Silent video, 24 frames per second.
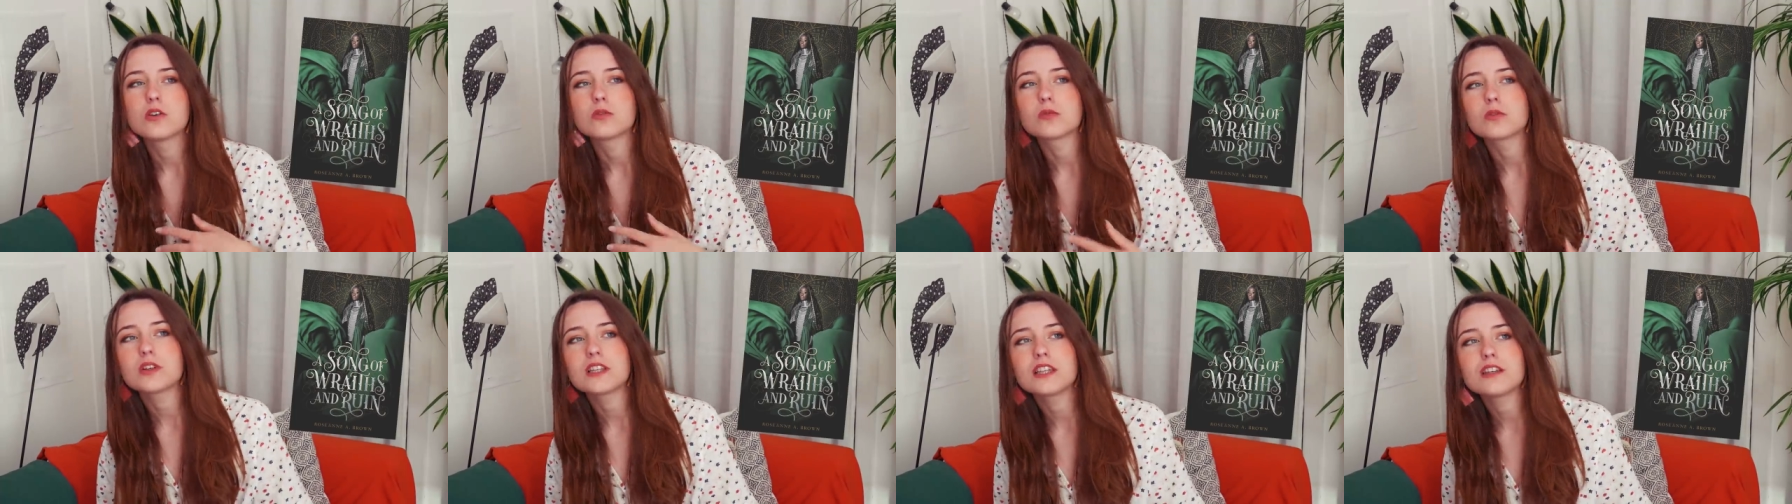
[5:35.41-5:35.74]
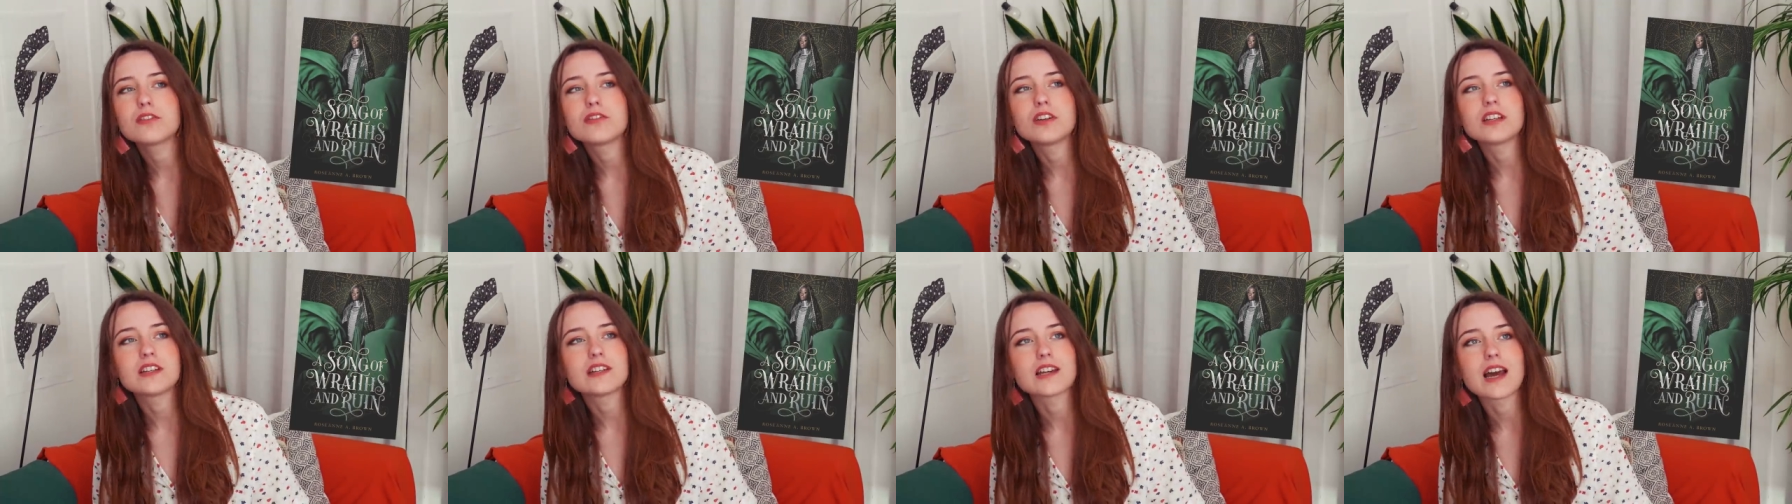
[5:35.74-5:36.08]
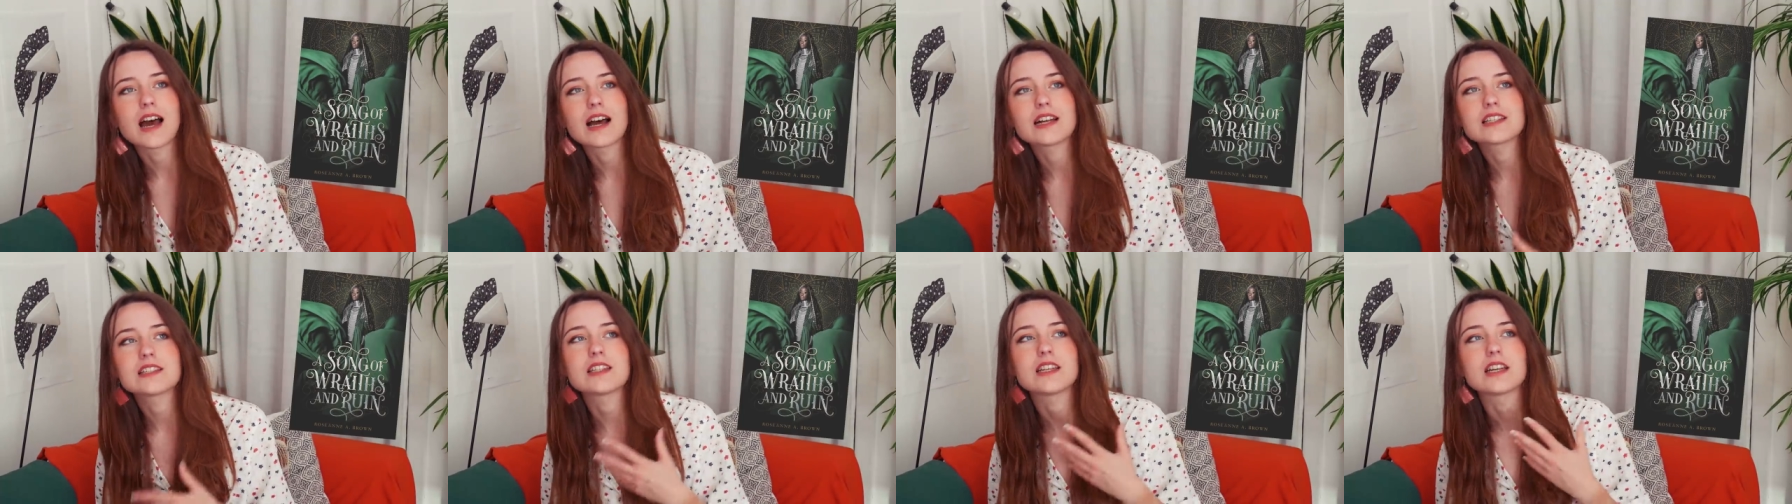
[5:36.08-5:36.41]
really
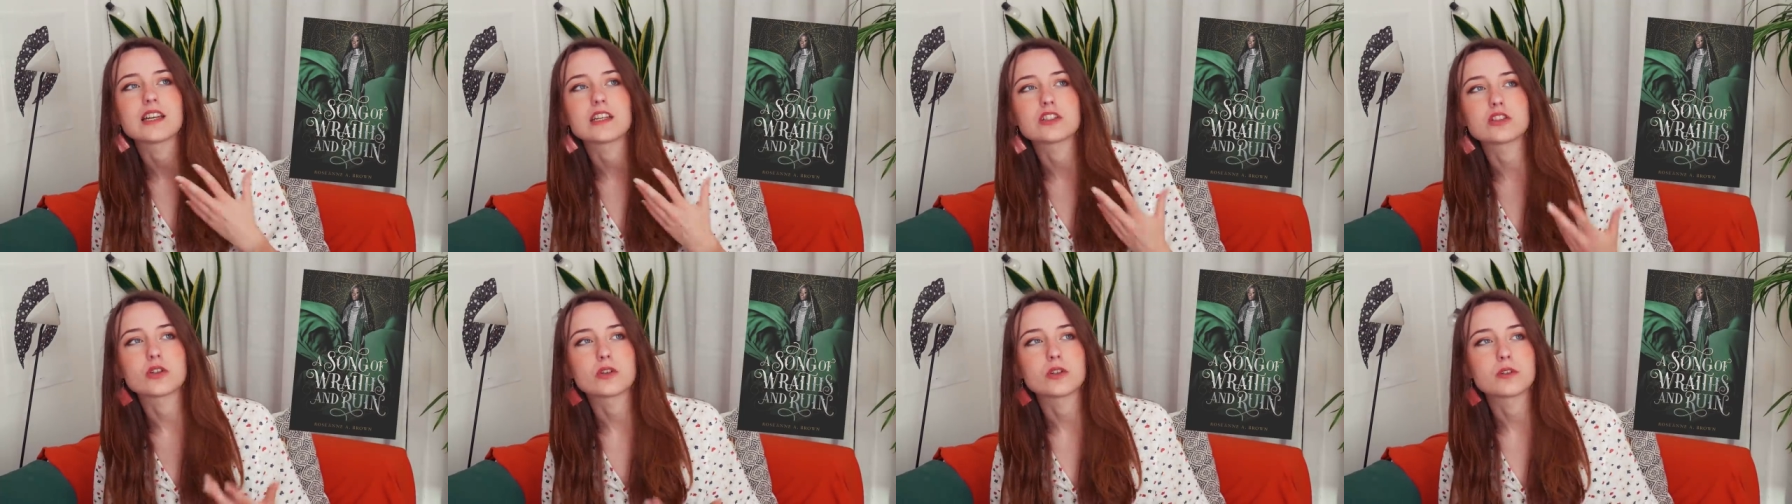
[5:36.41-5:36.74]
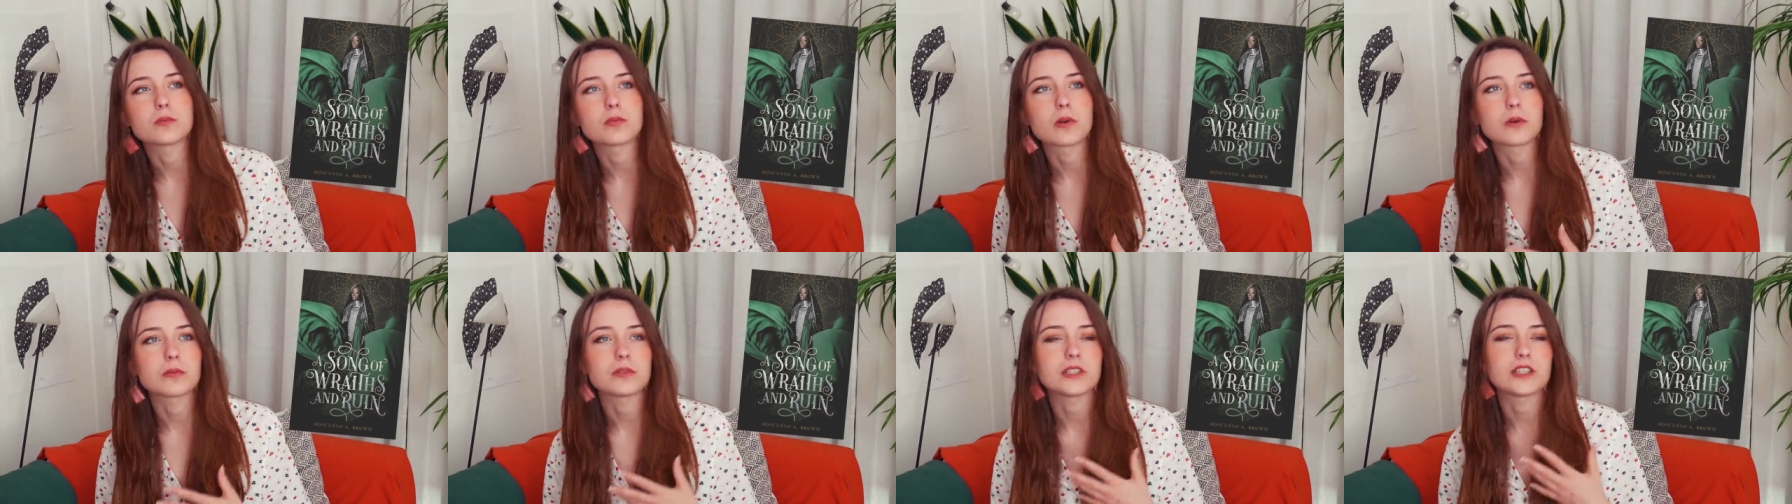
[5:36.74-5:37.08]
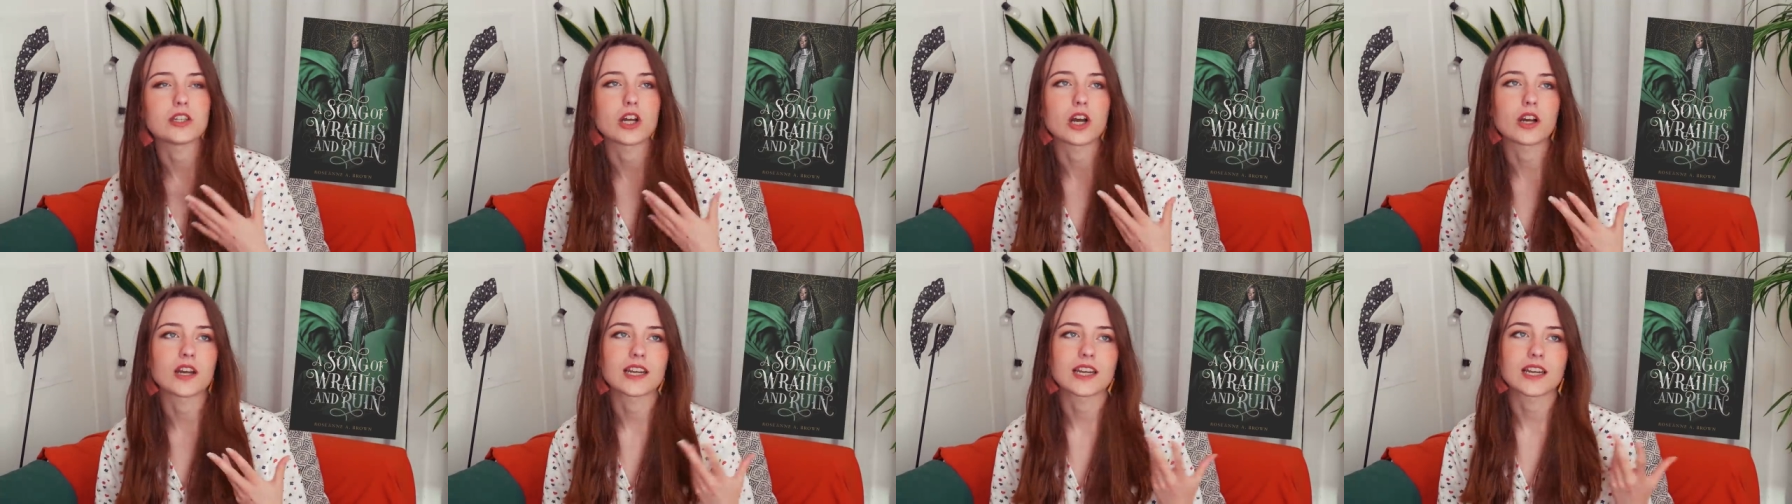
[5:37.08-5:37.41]
fantastic, so it's probably
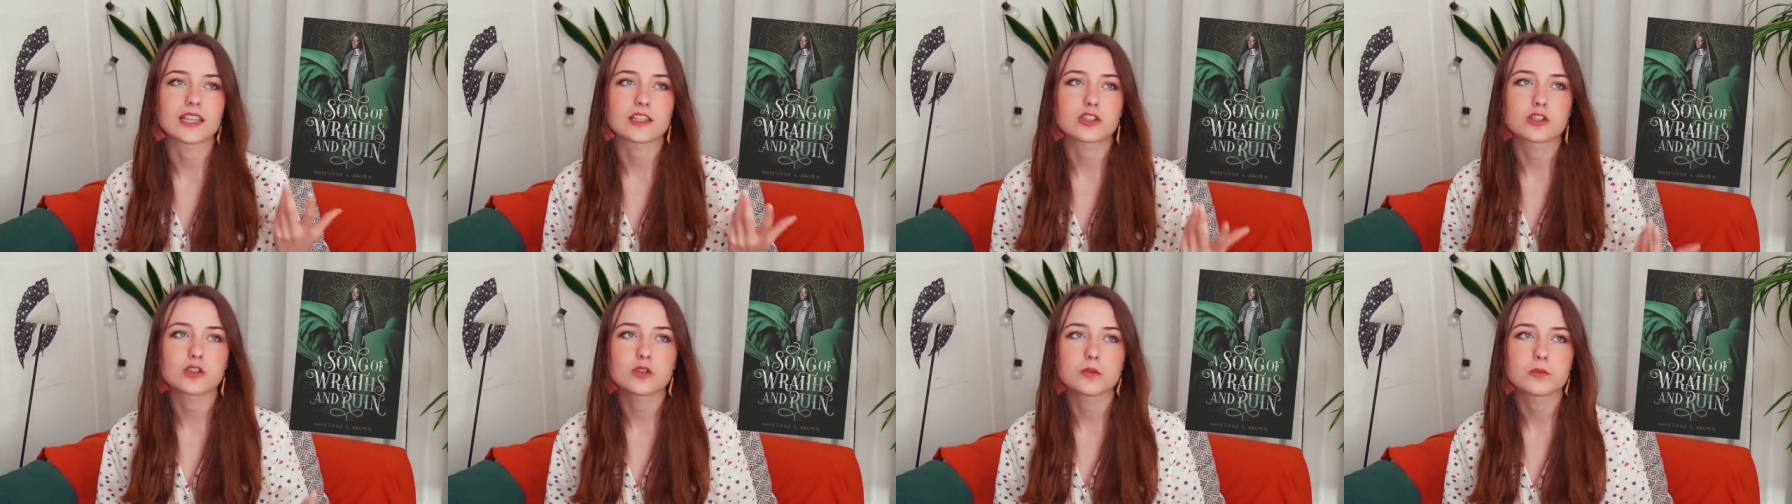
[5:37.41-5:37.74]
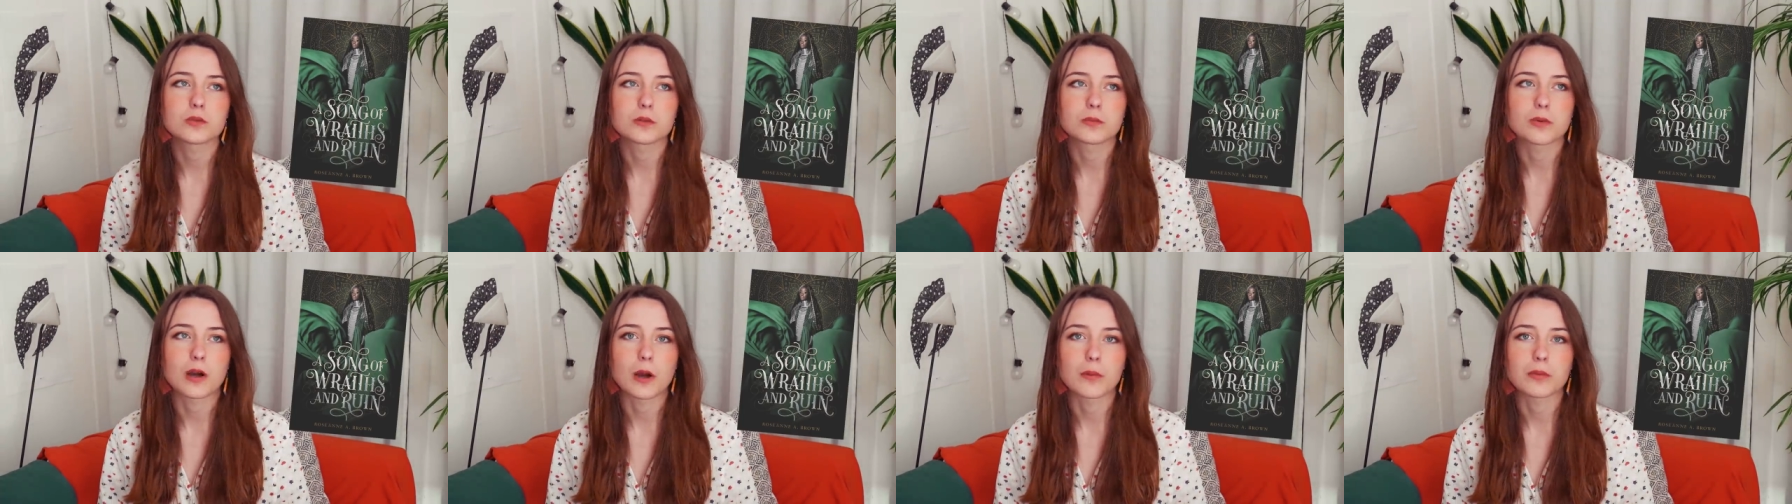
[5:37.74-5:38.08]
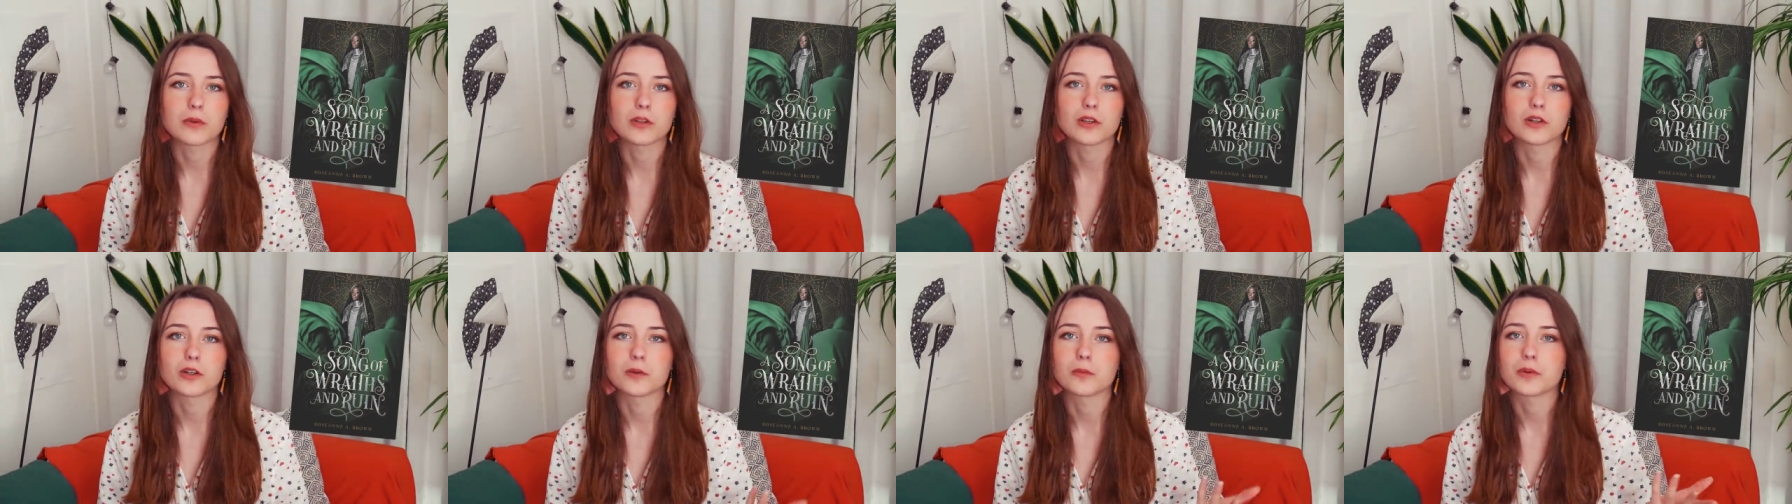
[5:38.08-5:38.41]
not gonna get super
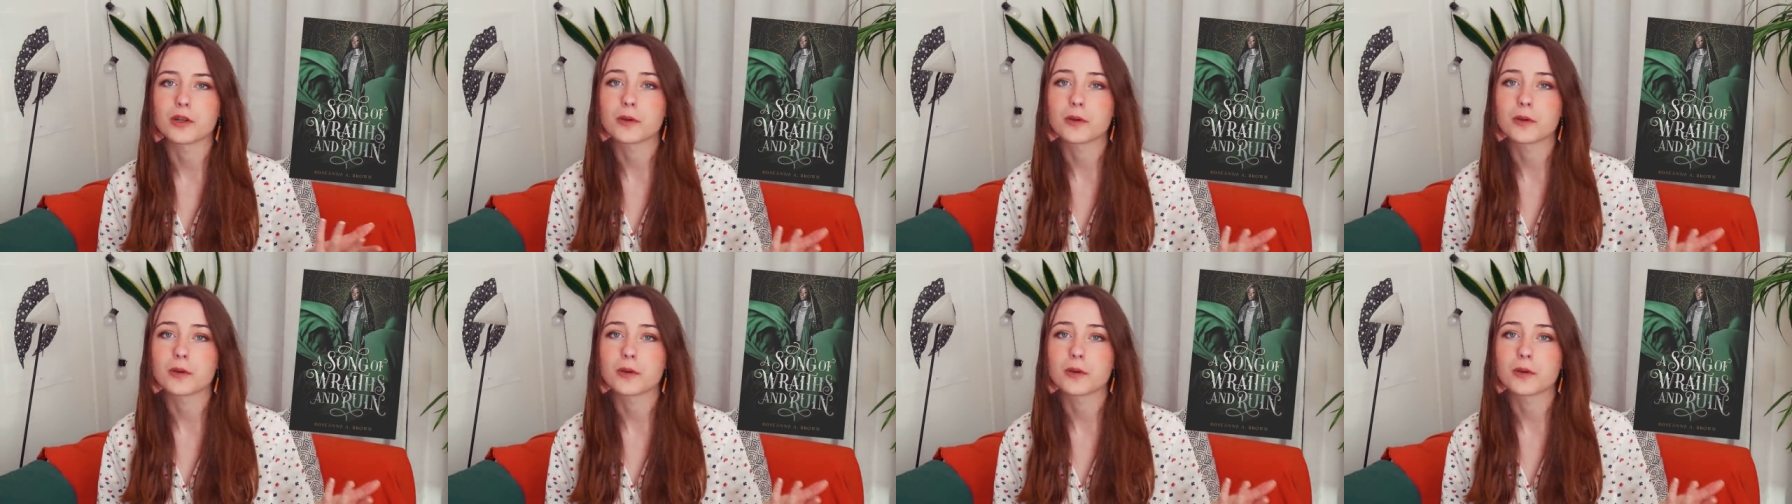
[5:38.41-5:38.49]
popular,